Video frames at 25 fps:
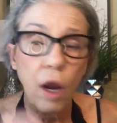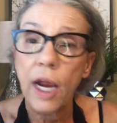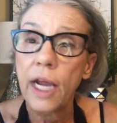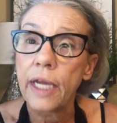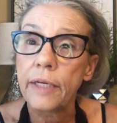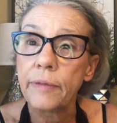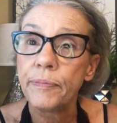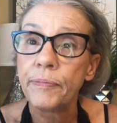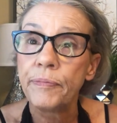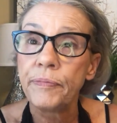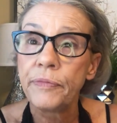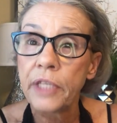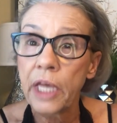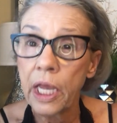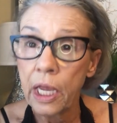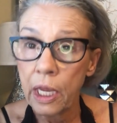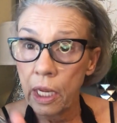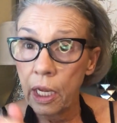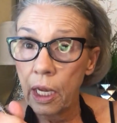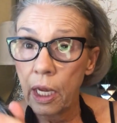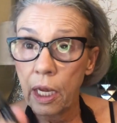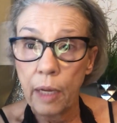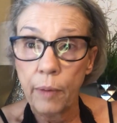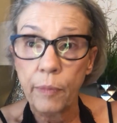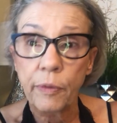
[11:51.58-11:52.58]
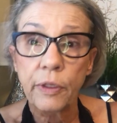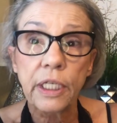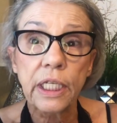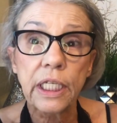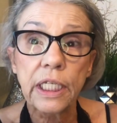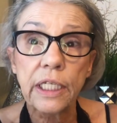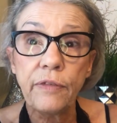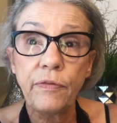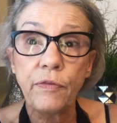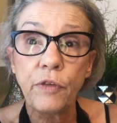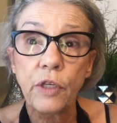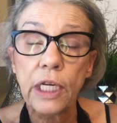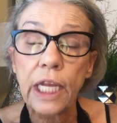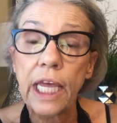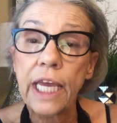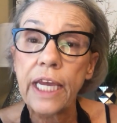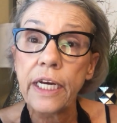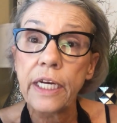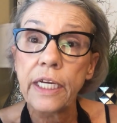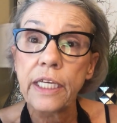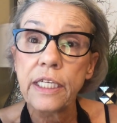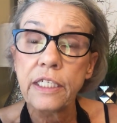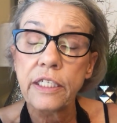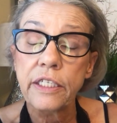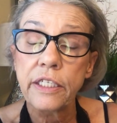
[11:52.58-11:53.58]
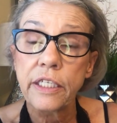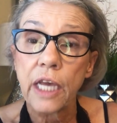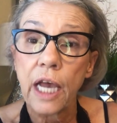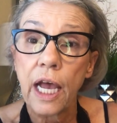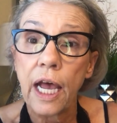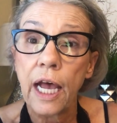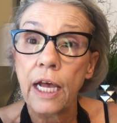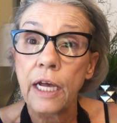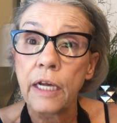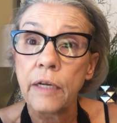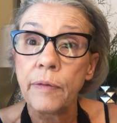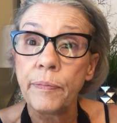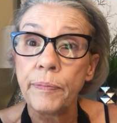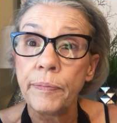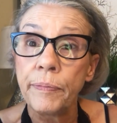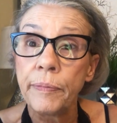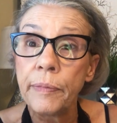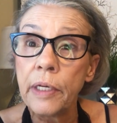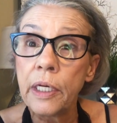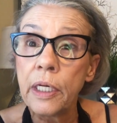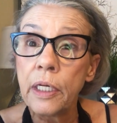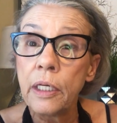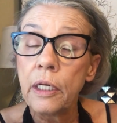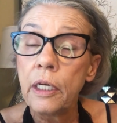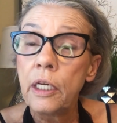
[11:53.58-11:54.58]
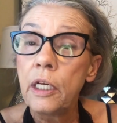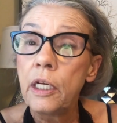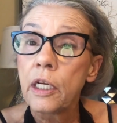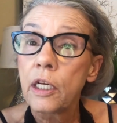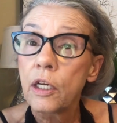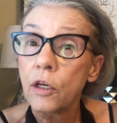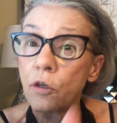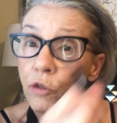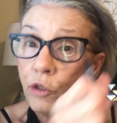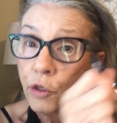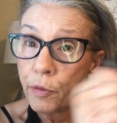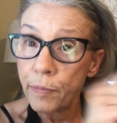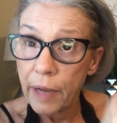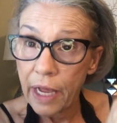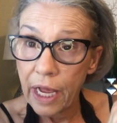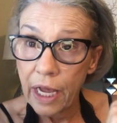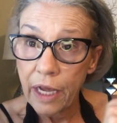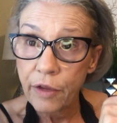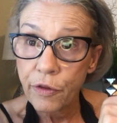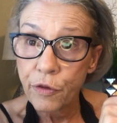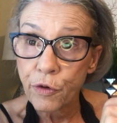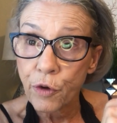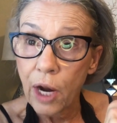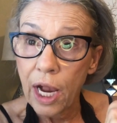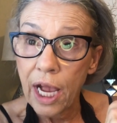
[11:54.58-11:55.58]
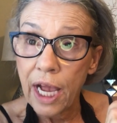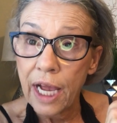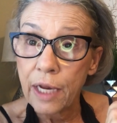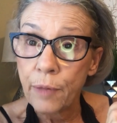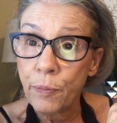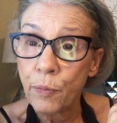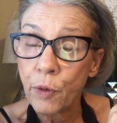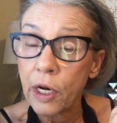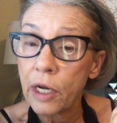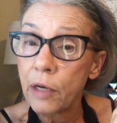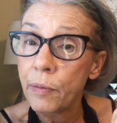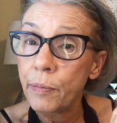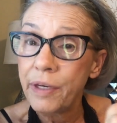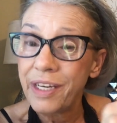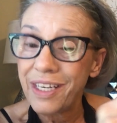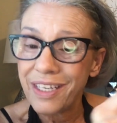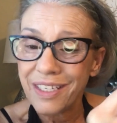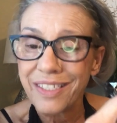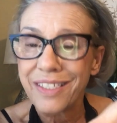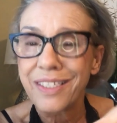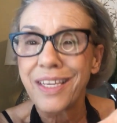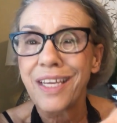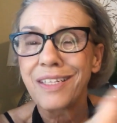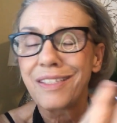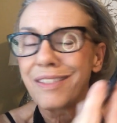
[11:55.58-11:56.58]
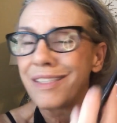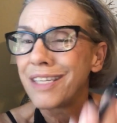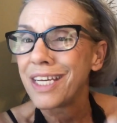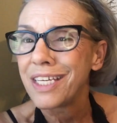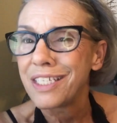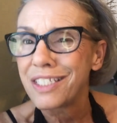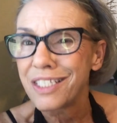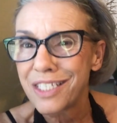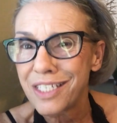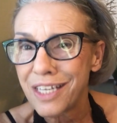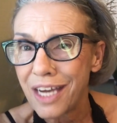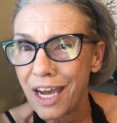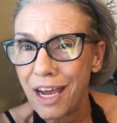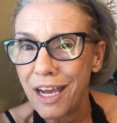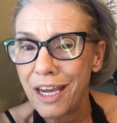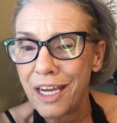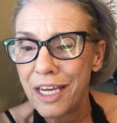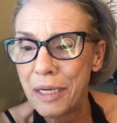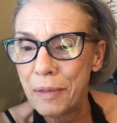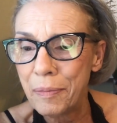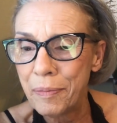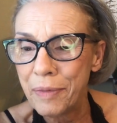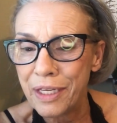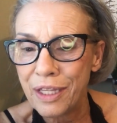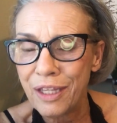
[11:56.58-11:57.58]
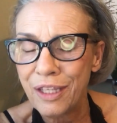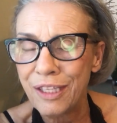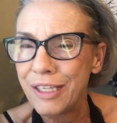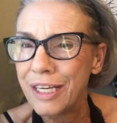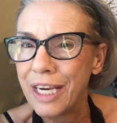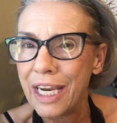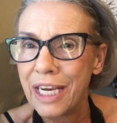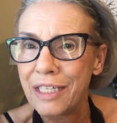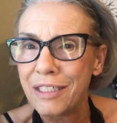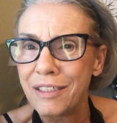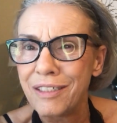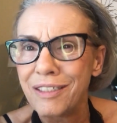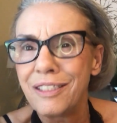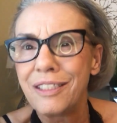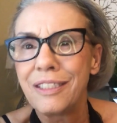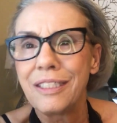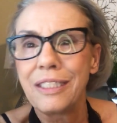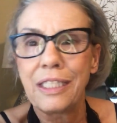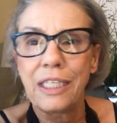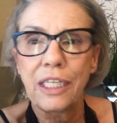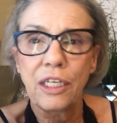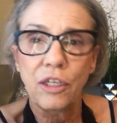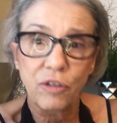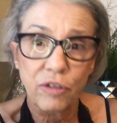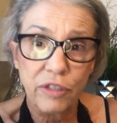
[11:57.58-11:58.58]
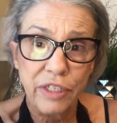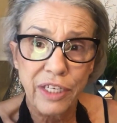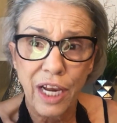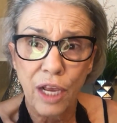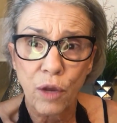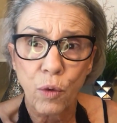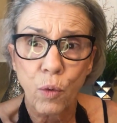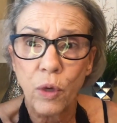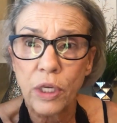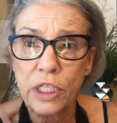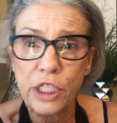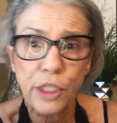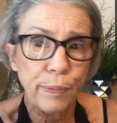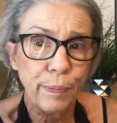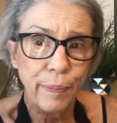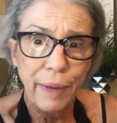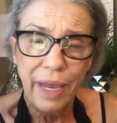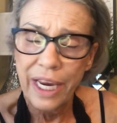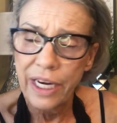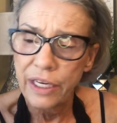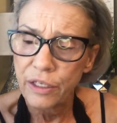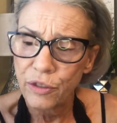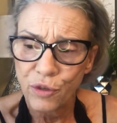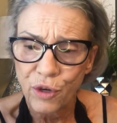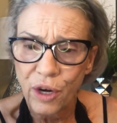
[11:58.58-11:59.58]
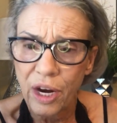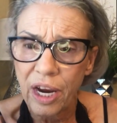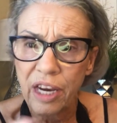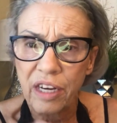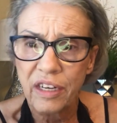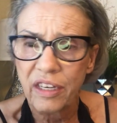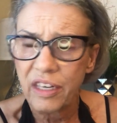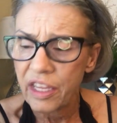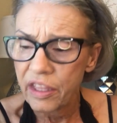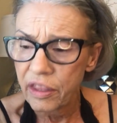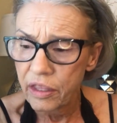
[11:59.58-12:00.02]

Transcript: All right, I'm going to leave you ladies. Go do my other eyebrow because that takes time, and you know, it's like watching paint dry.